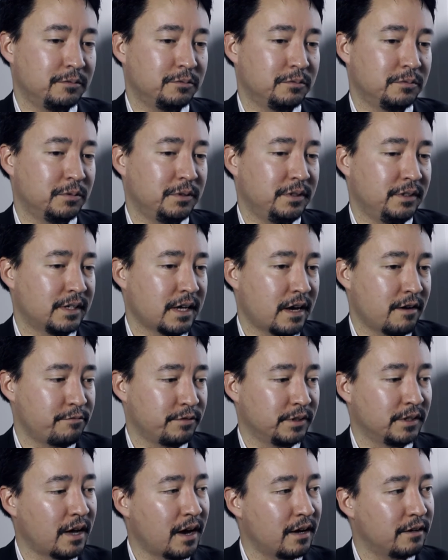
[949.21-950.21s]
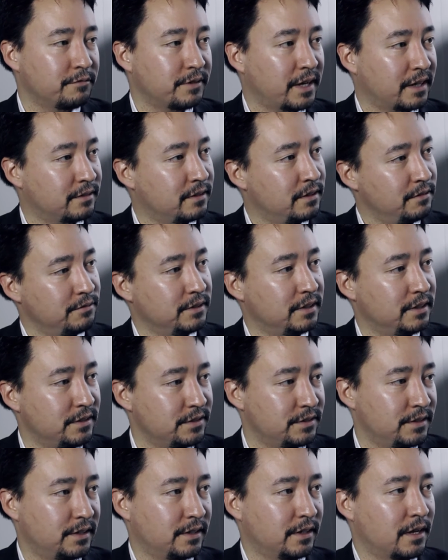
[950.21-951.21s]
we have a lot of
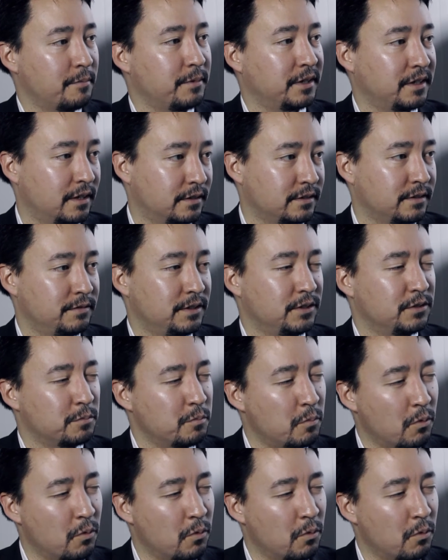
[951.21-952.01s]
activities, economic activities.